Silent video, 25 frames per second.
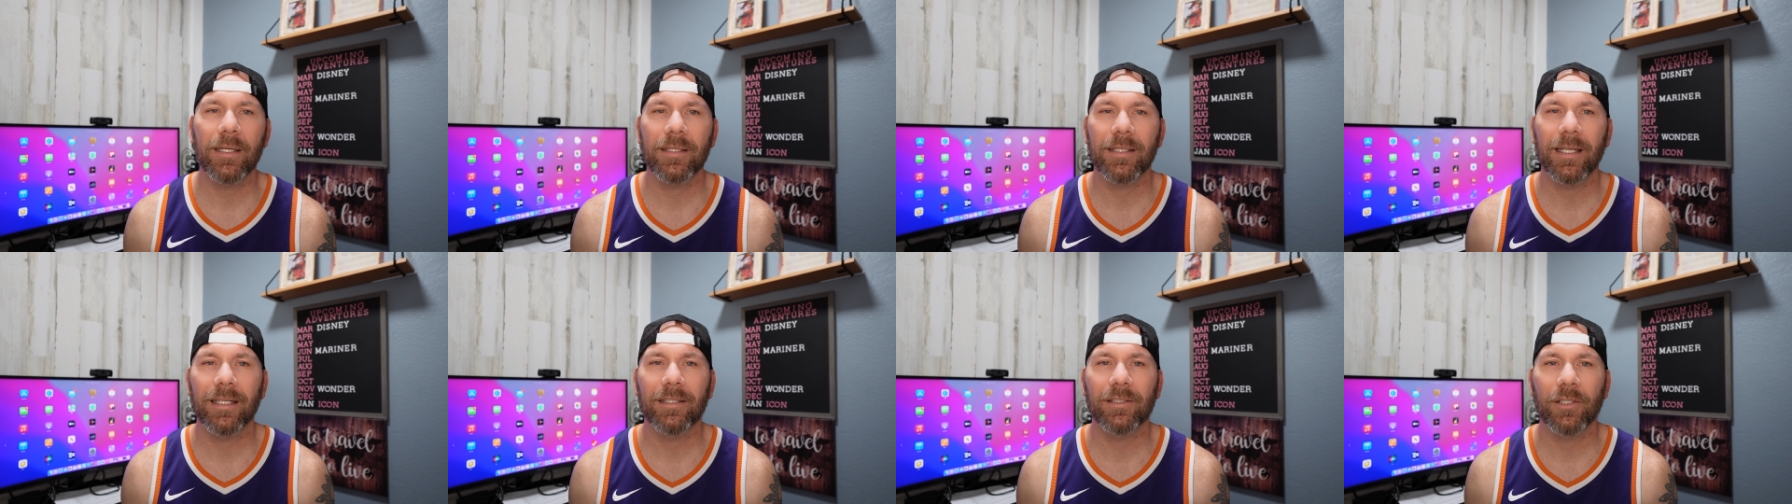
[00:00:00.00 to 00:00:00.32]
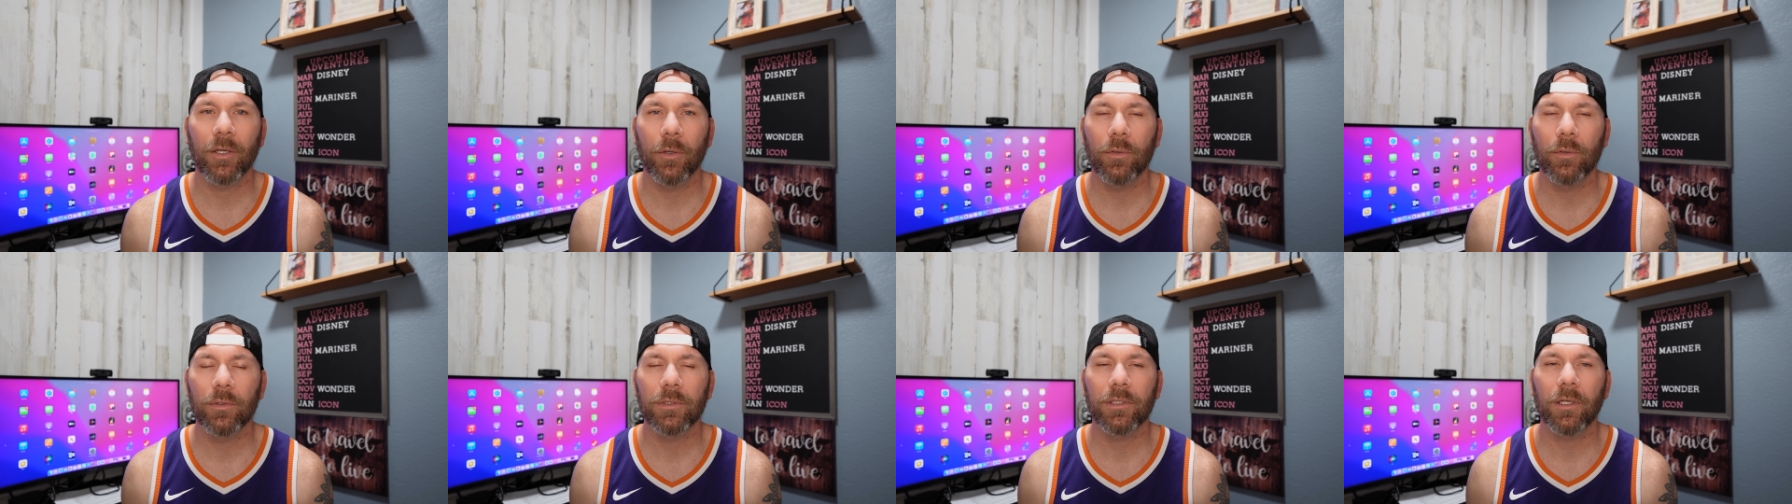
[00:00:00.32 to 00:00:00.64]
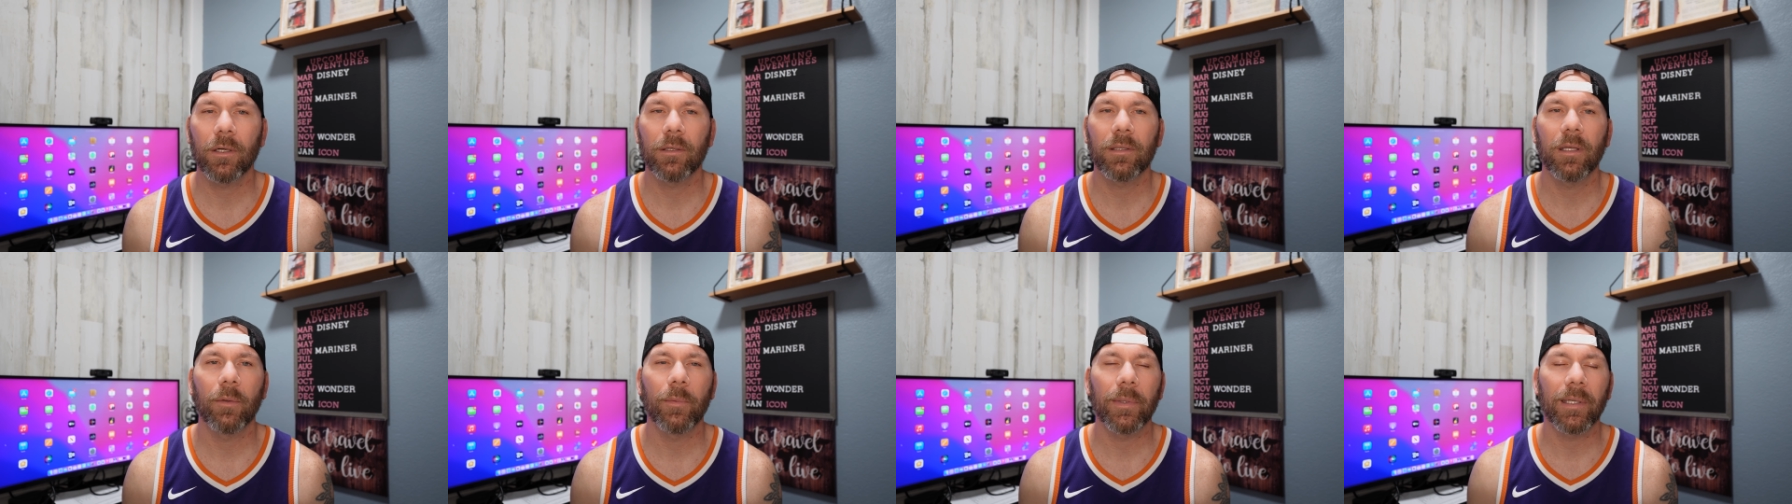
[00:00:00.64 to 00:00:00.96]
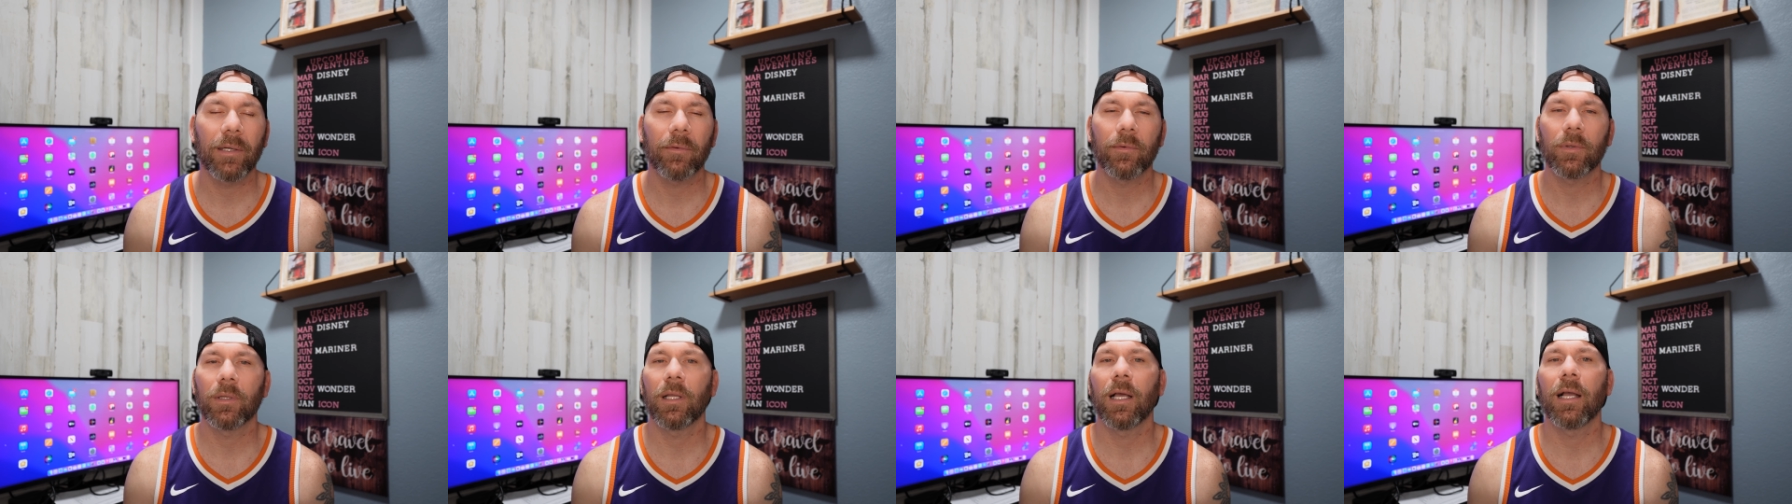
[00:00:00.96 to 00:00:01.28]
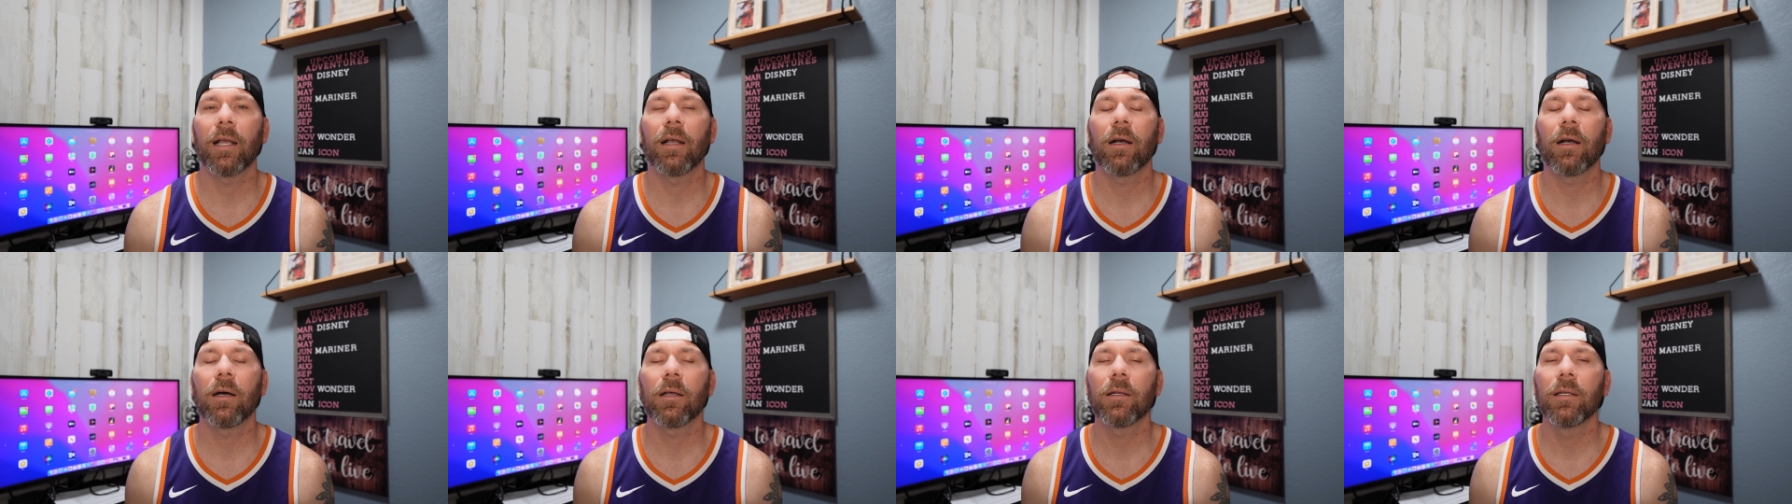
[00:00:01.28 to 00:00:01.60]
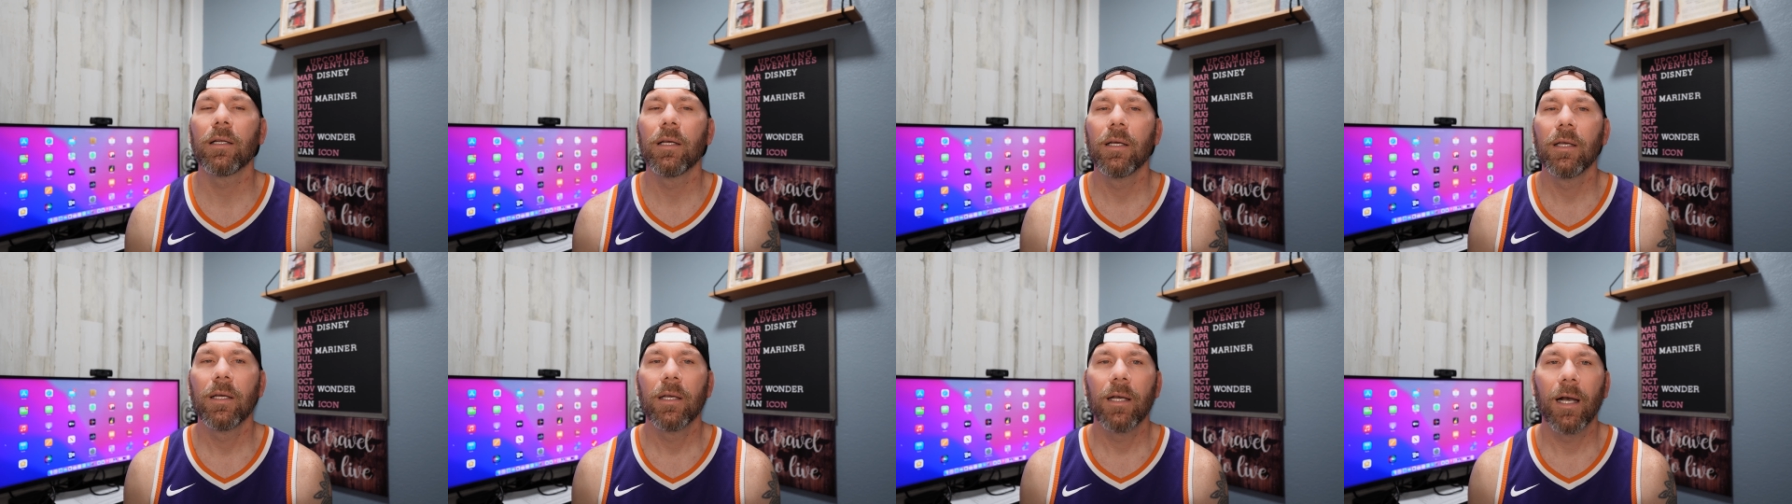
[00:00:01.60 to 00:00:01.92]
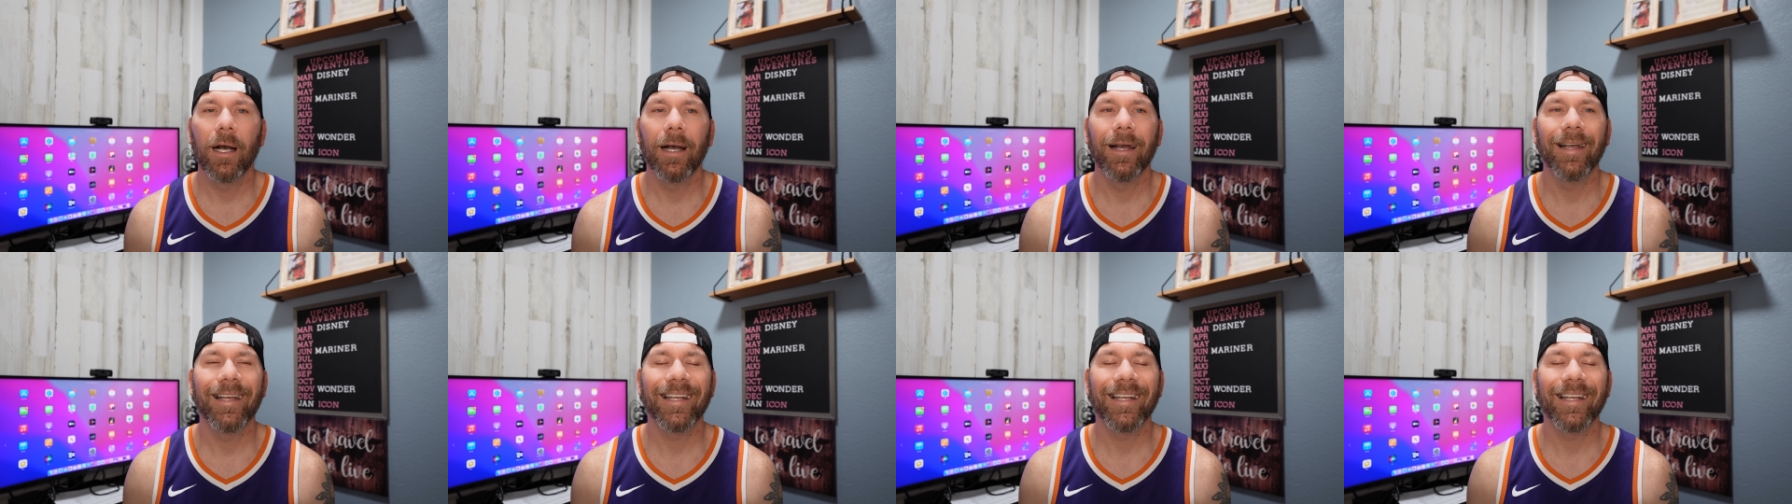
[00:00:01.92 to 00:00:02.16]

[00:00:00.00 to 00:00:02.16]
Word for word: states coast guard that we can rely on uh,